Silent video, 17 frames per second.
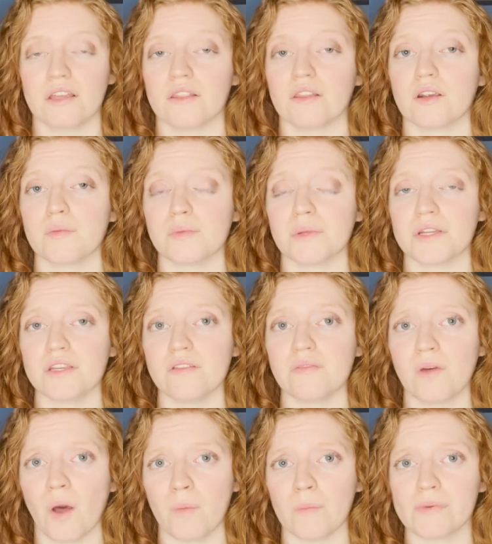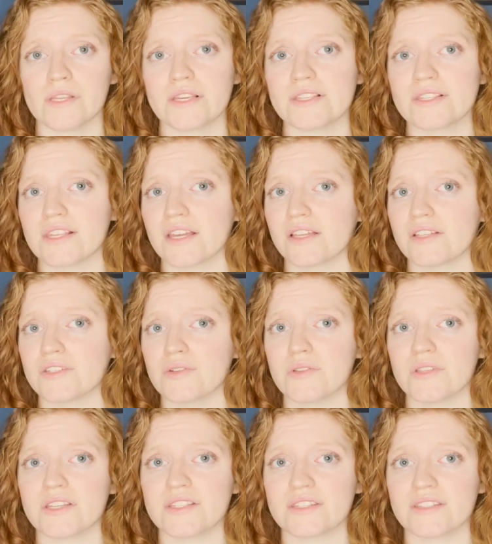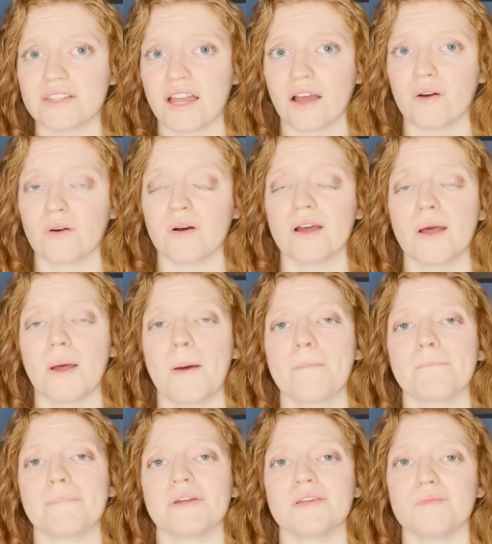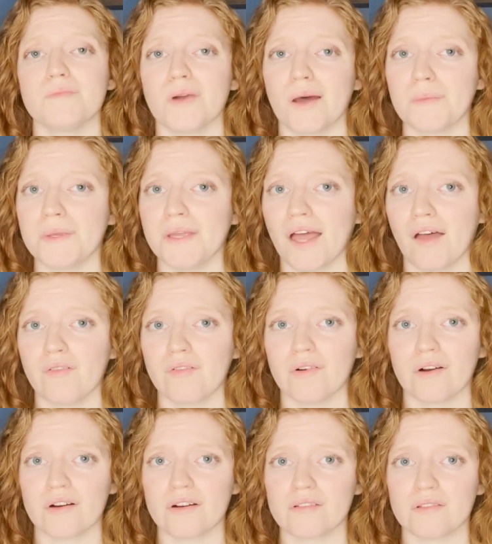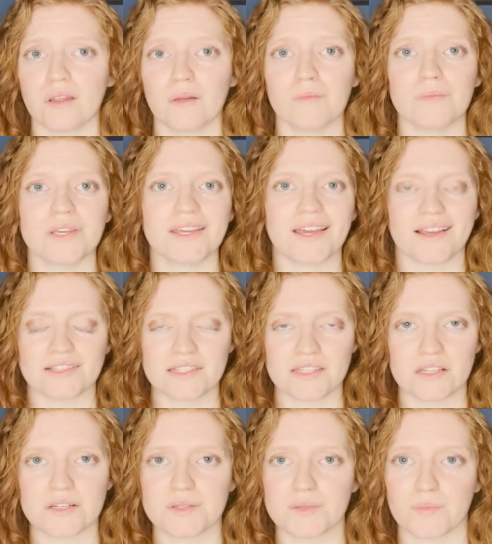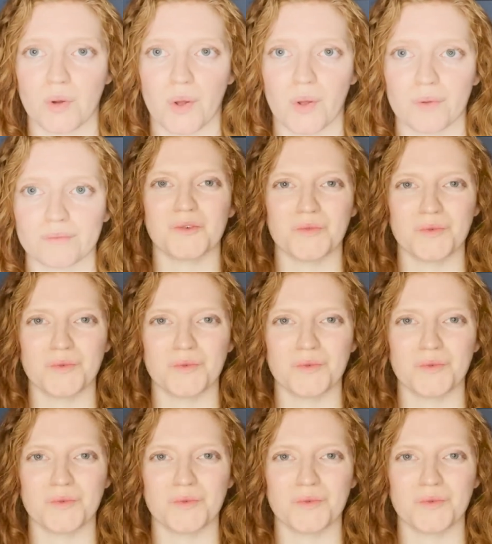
There are plenty of companies that do this now, but you probably haven't heard of them because they're small.